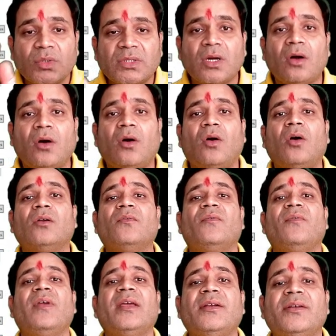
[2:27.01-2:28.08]
the all
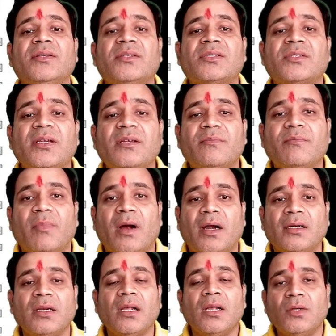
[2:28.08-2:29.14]
very distinct part,